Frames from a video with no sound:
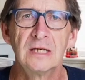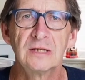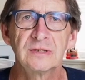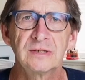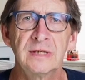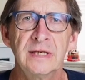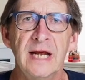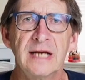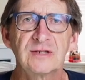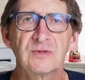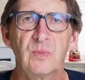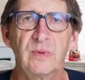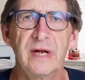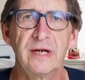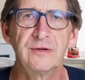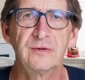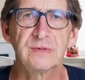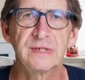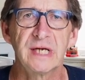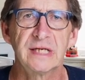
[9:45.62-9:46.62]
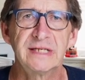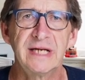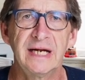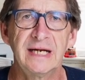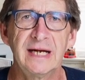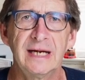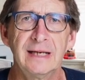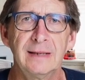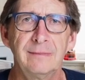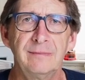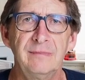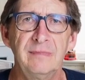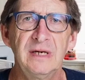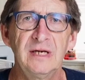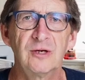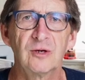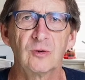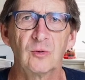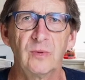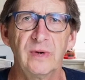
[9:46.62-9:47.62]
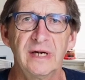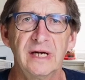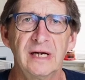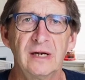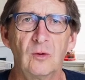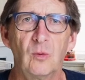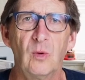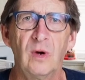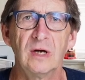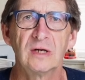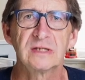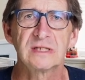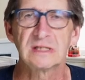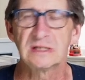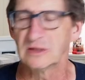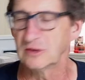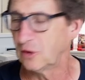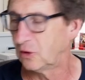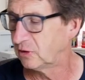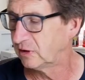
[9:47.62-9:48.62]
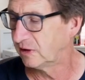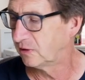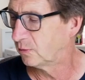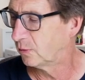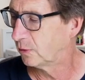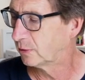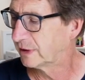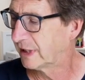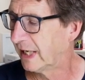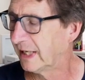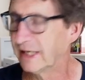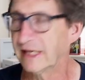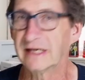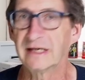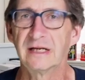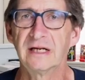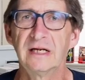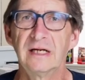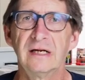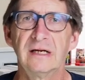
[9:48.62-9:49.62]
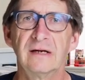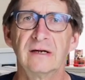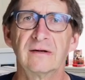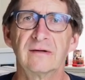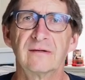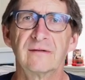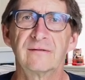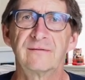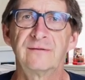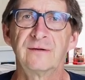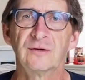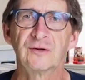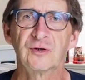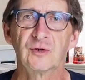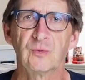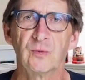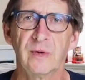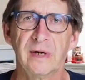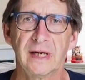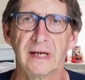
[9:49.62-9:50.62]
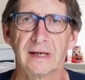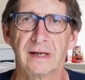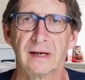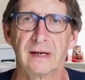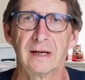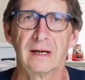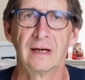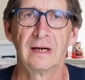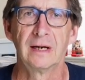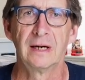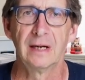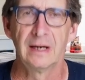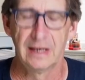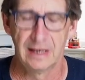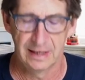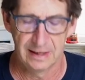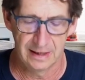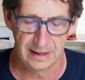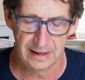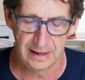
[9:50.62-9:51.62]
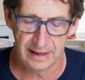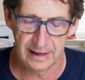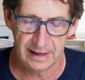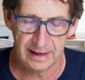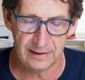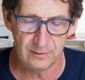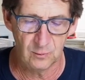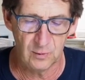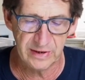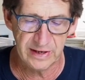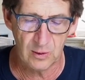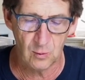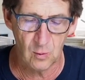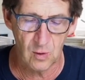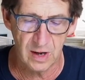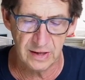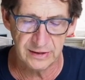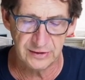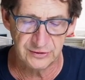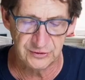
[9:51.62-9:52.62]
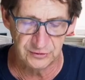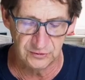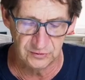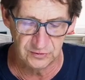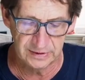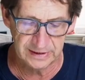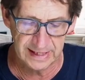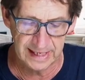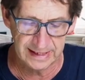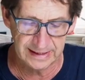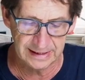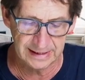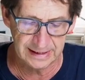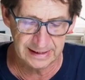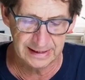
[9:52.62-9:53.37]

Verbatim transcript: So next what I do is I take a meter reading while slowly rotating the filter ring. And what I want to do then